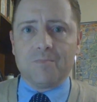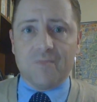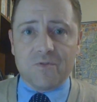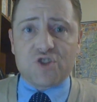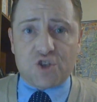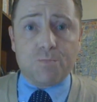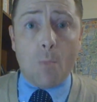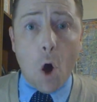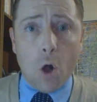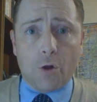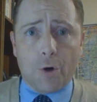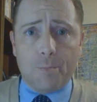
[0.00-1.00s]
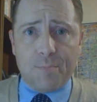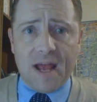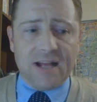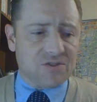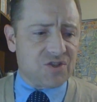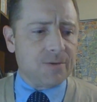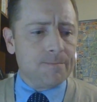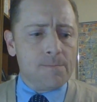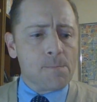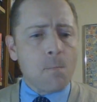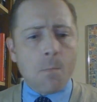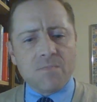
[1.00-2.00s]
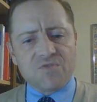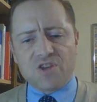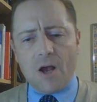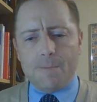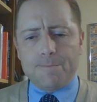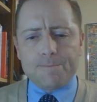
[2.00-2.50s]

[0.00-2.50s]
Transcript: smaller bits. So